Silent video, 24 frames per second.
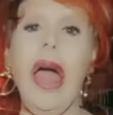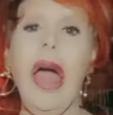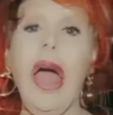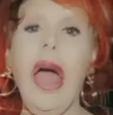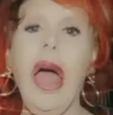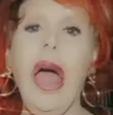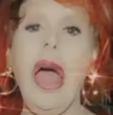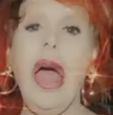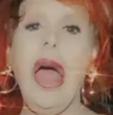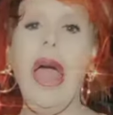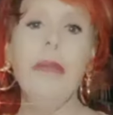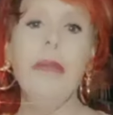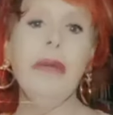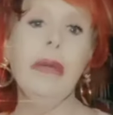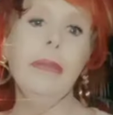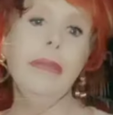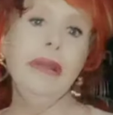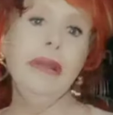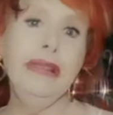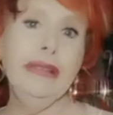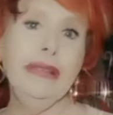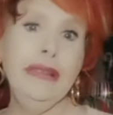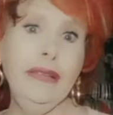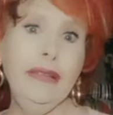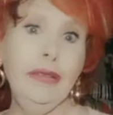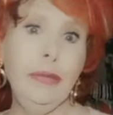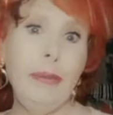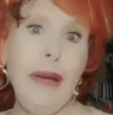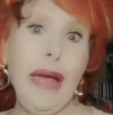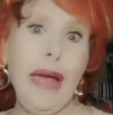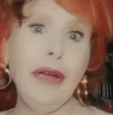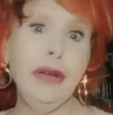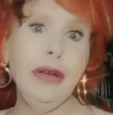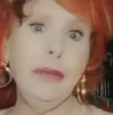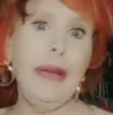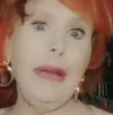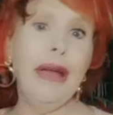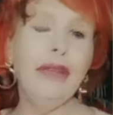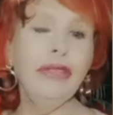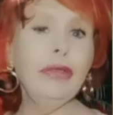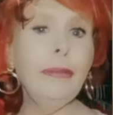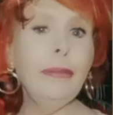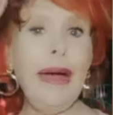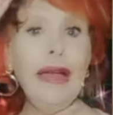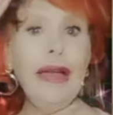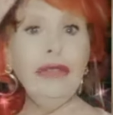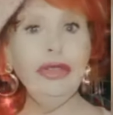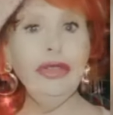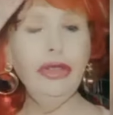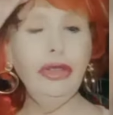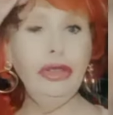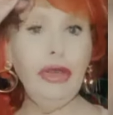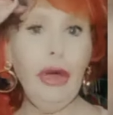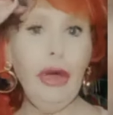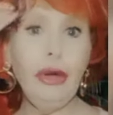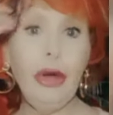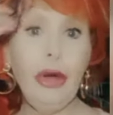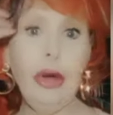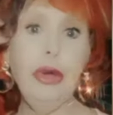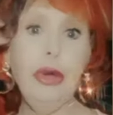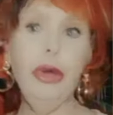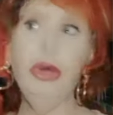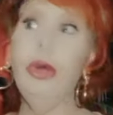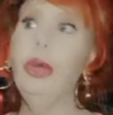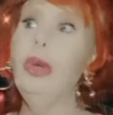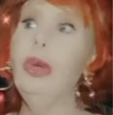am completely inspired by Sebastian Soto, who